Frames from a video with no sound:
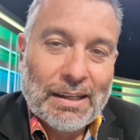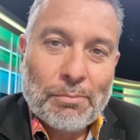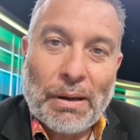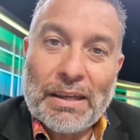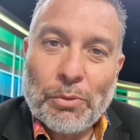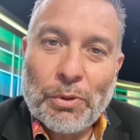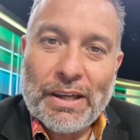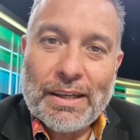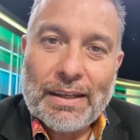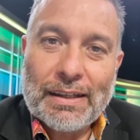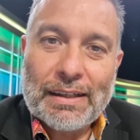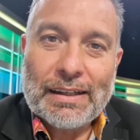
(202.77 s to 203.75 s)
By the
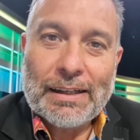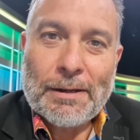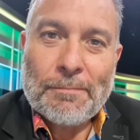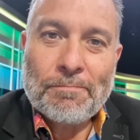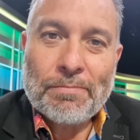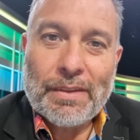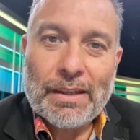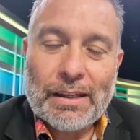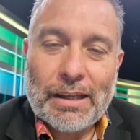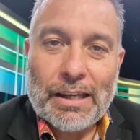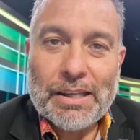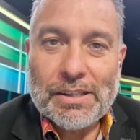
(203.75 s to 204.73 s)
way, um,
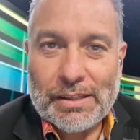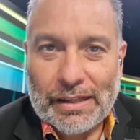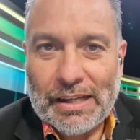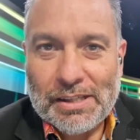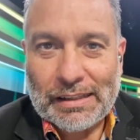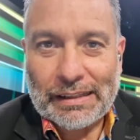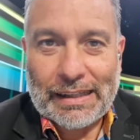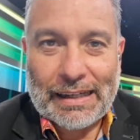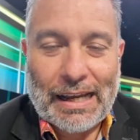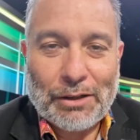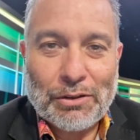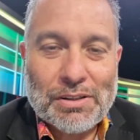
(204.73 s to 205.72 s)
it's, it is clear
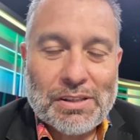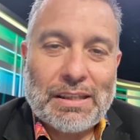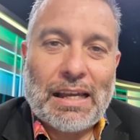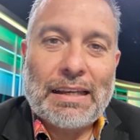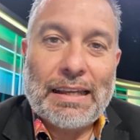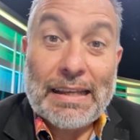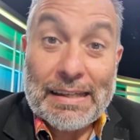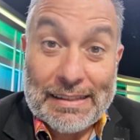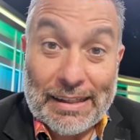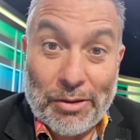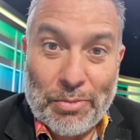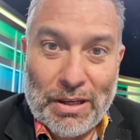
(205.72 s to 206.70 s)
now that Zidane
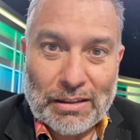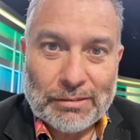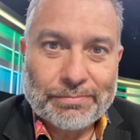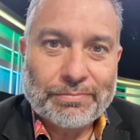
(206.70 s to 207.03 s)
is leaving,